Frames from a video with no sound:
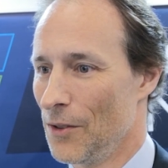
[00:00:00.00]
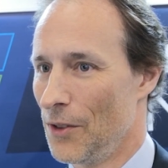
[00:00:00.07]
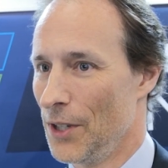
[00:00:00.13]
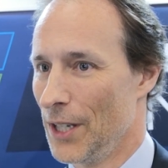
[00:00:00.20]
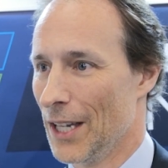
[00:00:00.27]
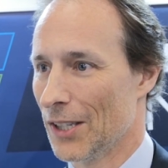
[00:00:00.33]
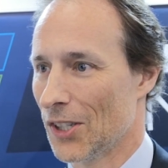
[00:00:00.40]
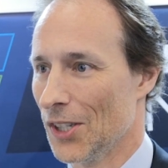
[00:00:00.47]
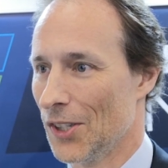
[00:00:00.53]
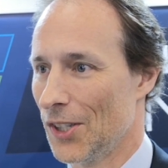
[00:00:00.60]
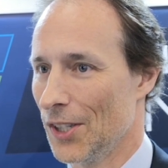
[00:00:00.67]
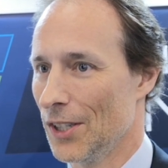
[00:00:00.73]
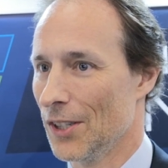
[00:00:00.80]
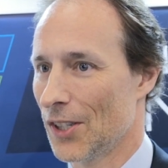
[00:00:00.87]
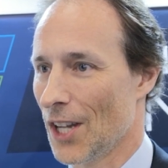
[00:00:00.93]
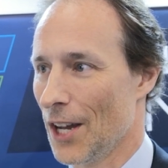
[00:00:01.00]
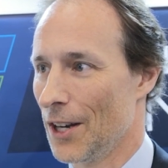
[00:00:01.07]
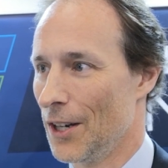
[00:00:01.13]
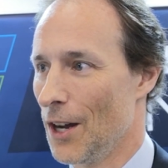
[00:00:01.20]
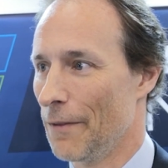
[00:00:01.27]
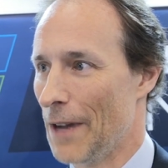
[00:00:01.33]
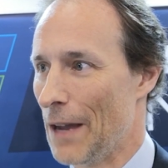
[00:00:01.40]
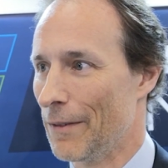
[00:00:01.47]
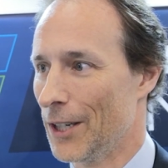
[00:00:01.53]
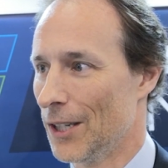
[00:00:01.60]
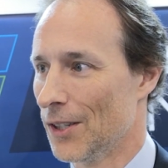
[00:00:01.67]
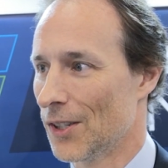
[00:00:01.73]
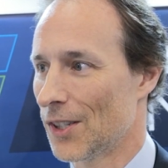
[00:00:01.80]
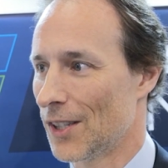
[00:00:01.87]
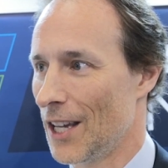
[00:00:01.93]
the SEC has got enough
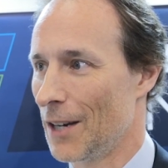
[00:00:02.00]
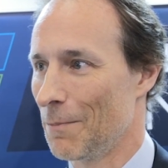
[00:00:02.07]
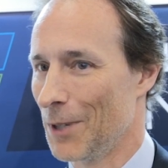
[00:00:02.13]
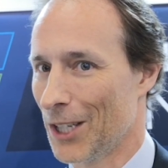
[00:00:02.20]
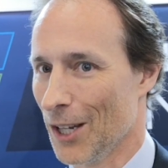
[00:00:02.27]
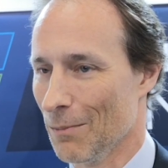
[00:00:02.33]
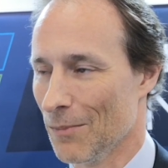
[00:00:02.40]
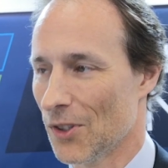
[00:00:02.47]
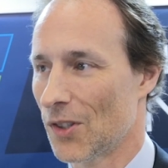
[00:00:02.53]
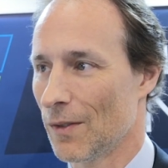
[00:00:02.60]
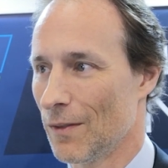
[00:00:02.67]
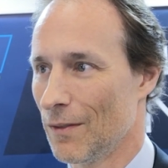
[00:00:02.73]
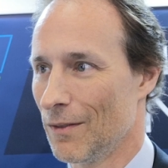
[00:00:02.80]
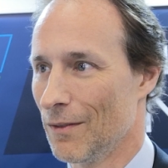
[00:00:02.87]
evidence that it becomes